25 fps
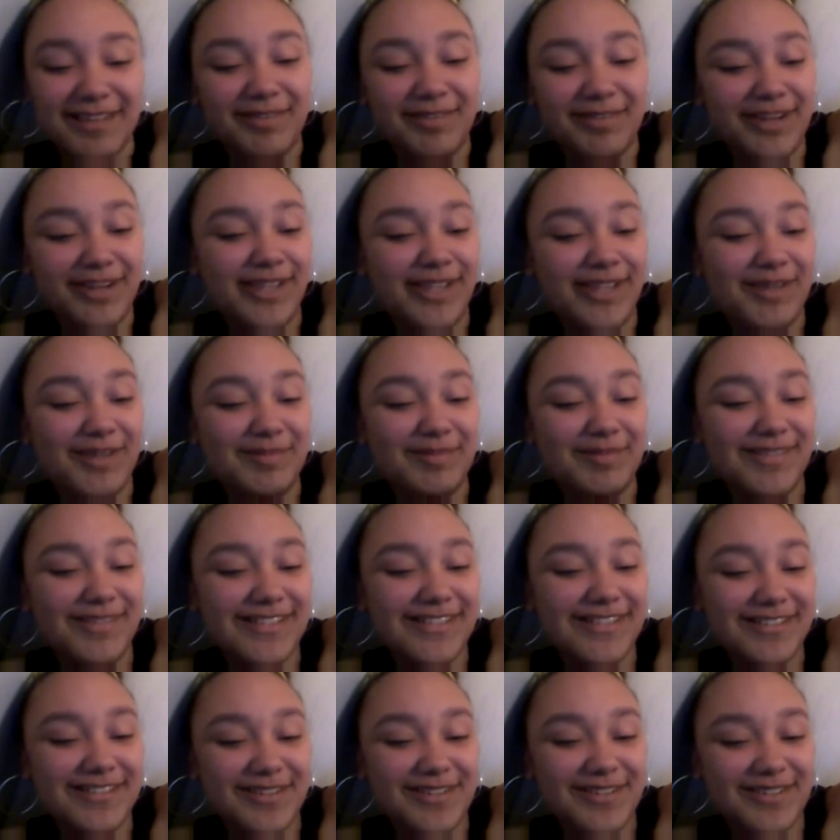like when
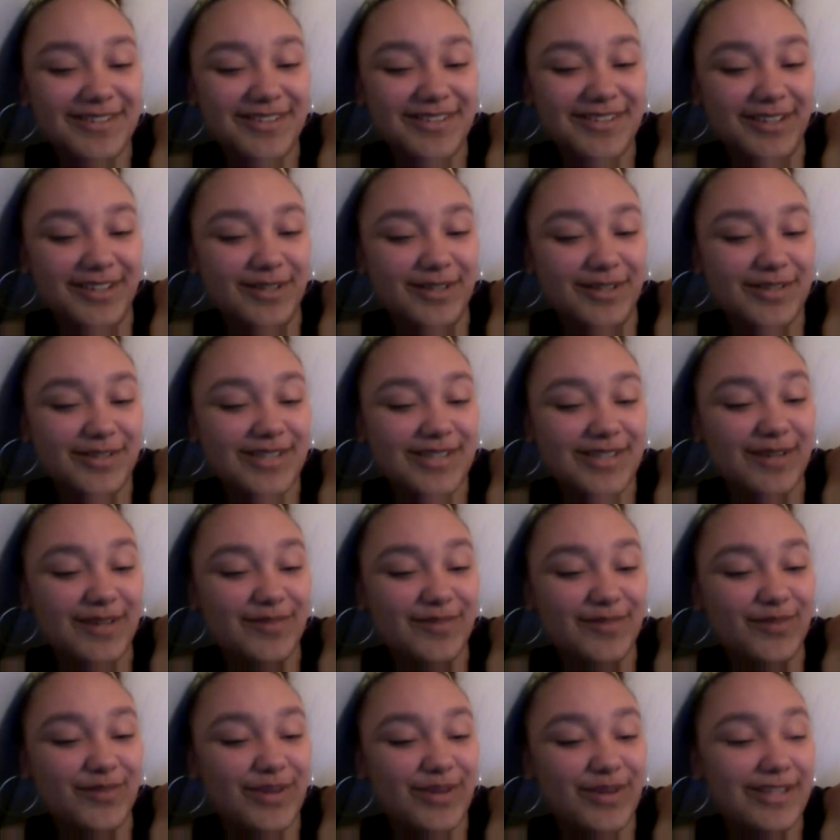humans lose
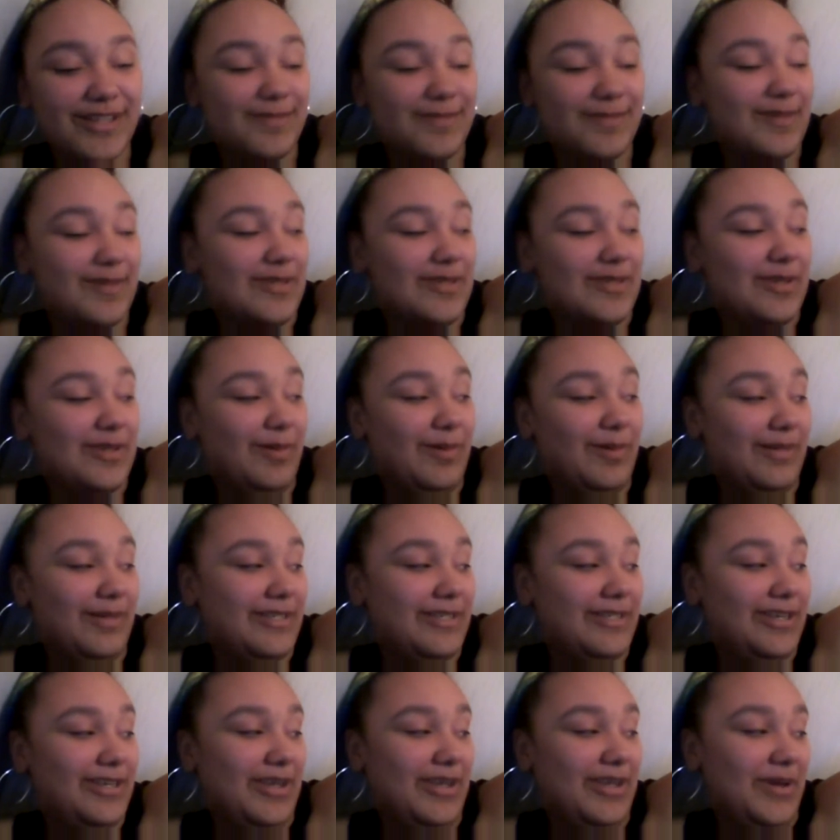their voice, but so
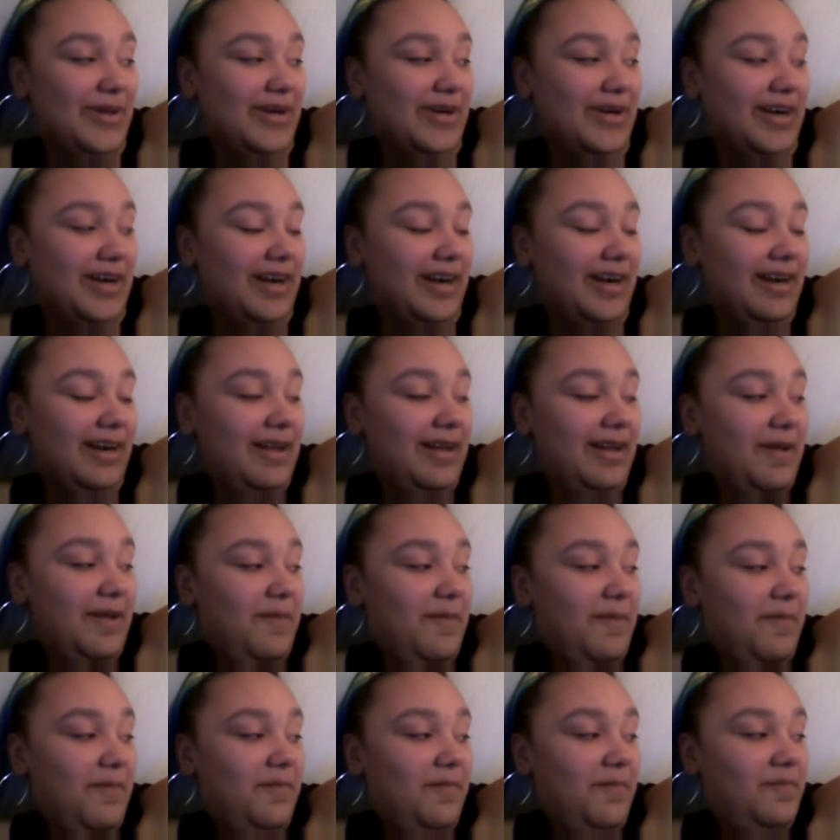much cuter.
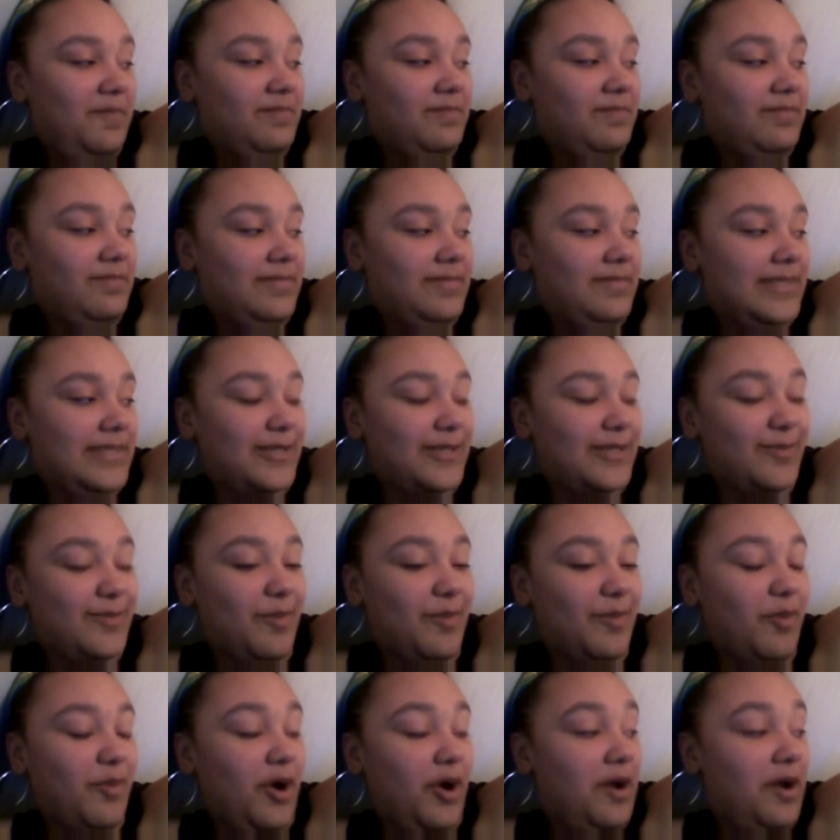Just
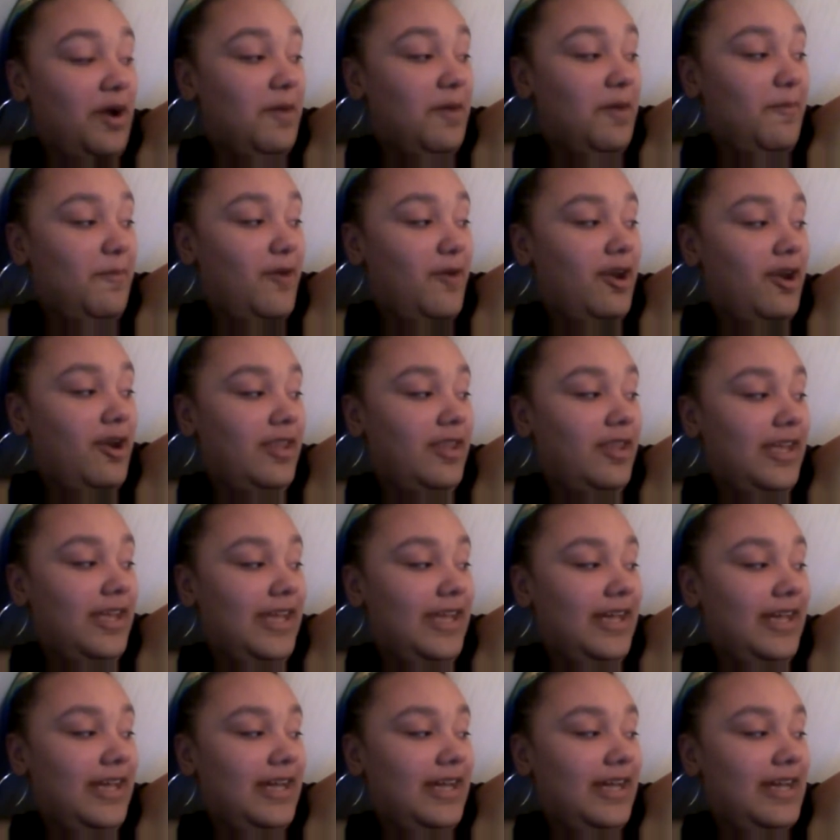one more.
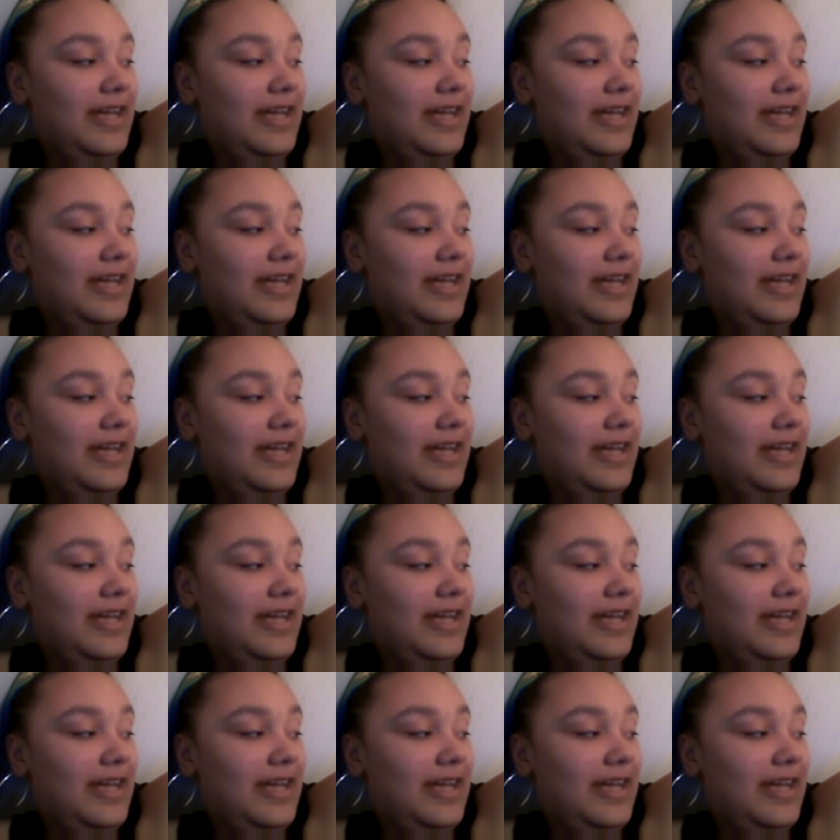Marley!